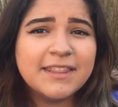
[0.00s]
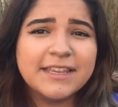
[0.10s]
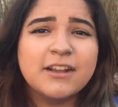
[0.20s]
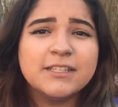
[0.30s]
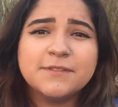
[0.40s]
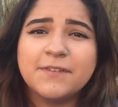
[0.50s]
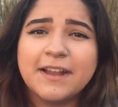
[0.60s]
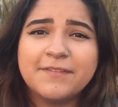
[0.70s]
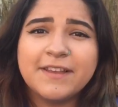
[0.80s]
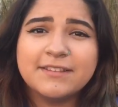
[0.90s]
They cost
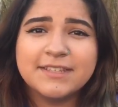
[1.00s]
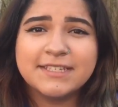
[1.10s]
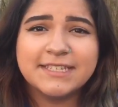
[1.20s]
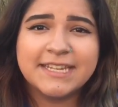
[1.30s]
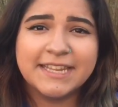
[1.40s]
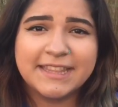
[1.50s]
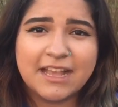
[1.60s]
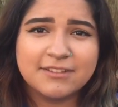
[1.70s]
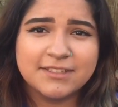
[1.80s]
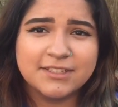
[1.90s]
$5,000 to
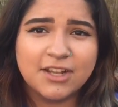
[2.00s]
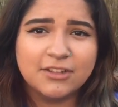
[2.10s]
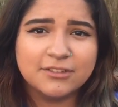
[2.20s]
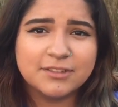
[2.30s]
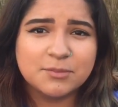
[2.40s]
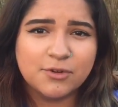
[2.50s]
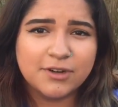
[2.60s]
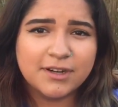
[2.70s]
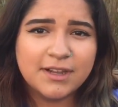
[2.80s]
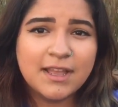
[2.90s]
$10,000
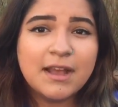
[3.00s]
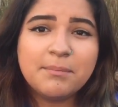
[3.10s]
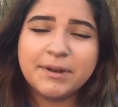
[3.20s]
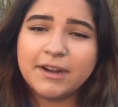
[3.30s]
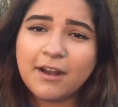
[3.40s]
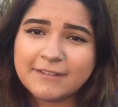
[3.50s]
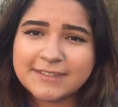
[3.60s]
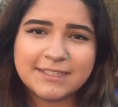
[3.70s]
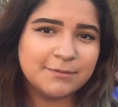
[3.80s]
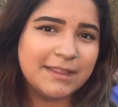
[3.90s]
more, but it
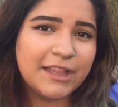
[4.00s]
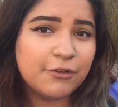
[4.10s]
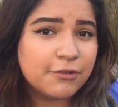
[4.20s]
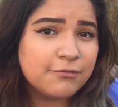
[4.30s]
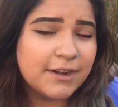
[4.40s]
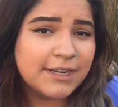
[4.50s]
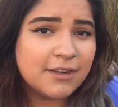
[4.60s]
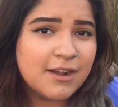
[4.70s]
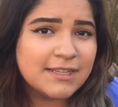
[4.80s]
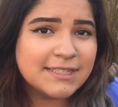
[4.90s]
offsets with lower running
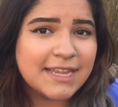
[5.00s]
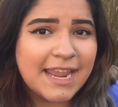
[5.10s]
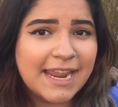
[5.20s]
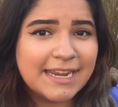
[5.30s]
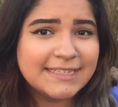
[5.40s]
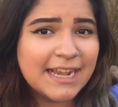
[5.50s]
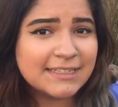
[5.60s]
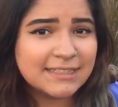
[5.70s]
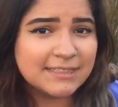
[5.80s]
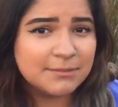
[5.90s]
costs and
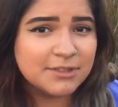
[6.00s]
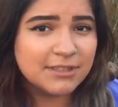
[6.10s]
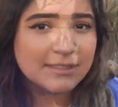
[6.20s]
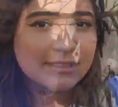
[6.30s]
tax exemptions.